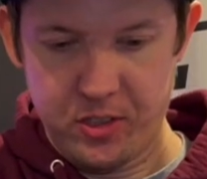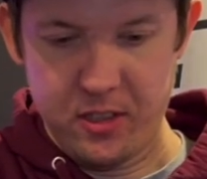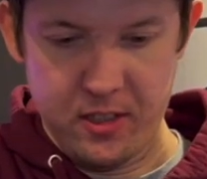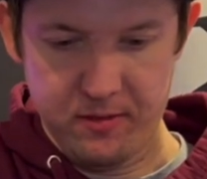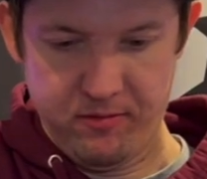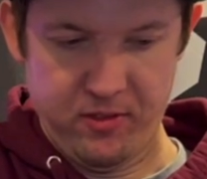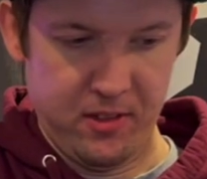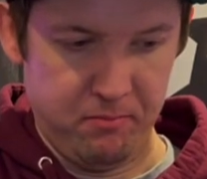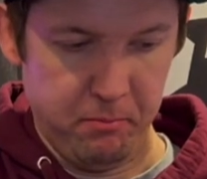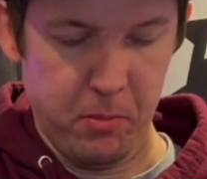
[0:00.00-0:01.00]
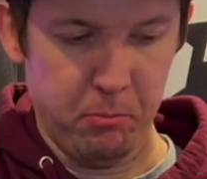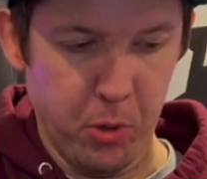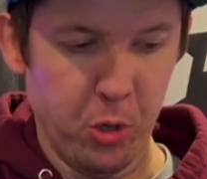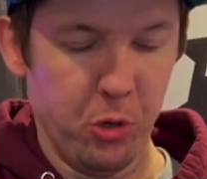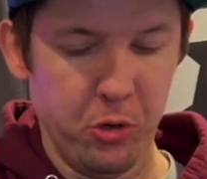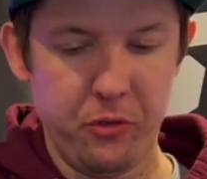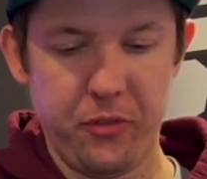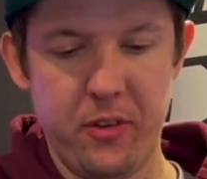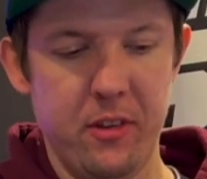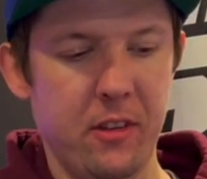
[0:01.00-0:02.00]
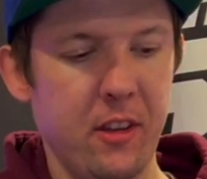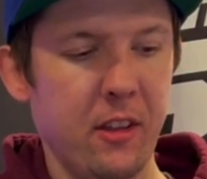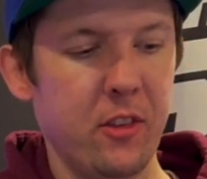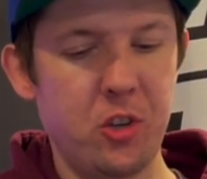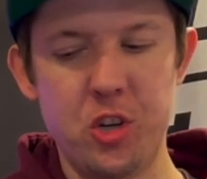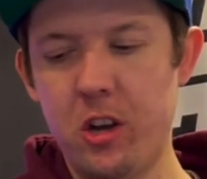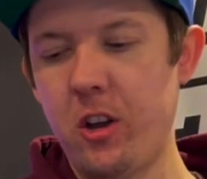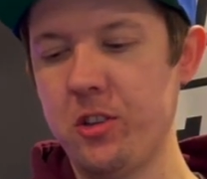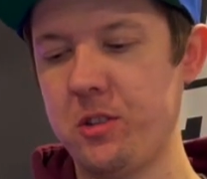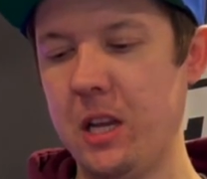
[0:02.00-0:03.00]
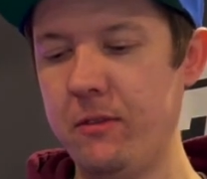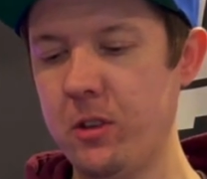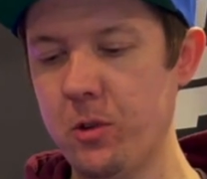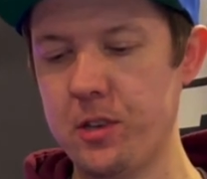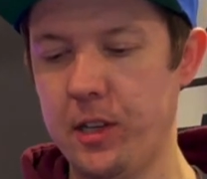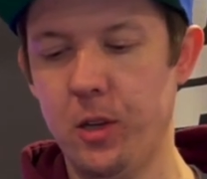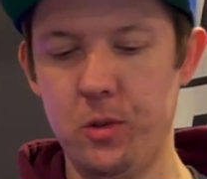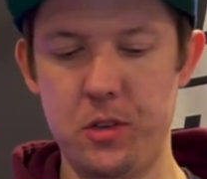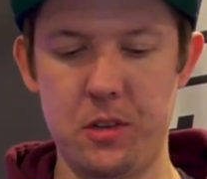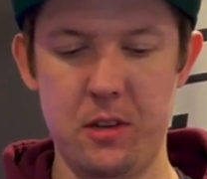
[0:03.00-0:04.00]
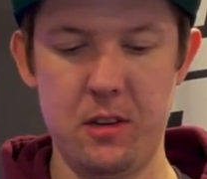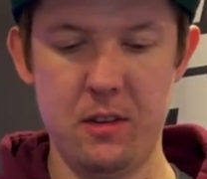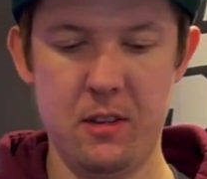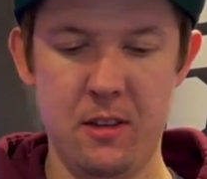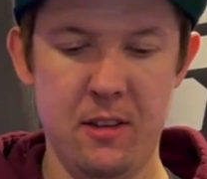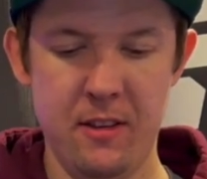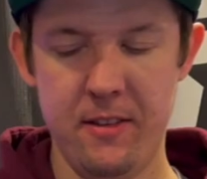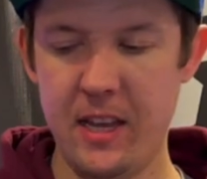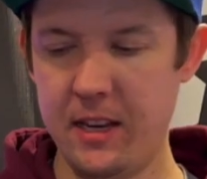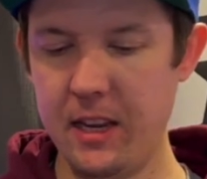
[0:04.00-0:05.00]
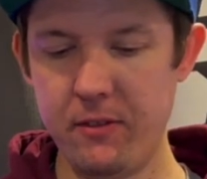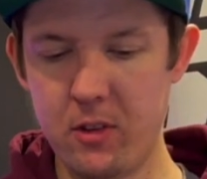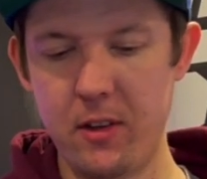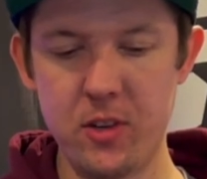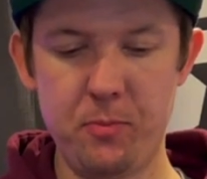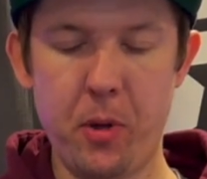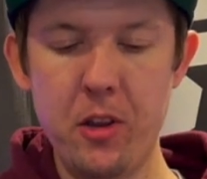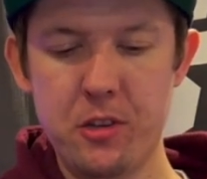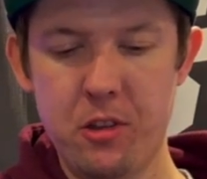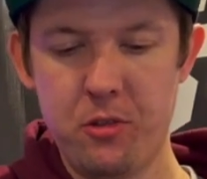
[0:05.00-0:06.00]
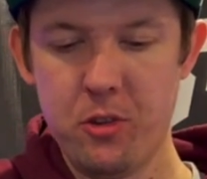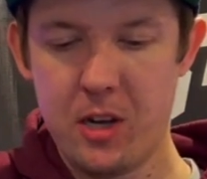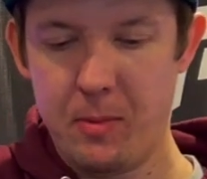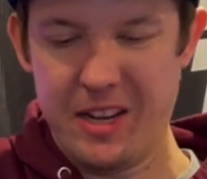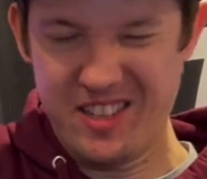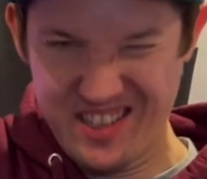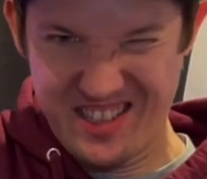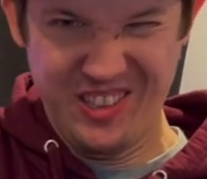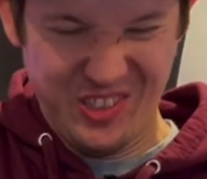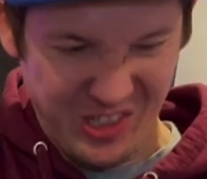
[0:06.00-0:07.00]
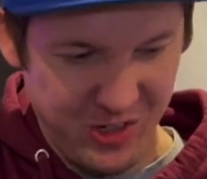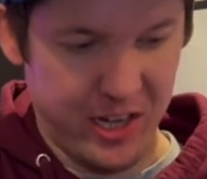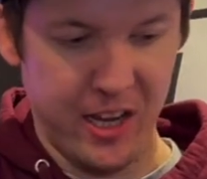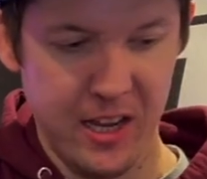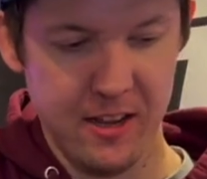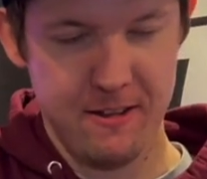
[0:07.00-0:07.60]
to move the jaws, even though it's loose. And even though I just punched it through there, but it's still tricky.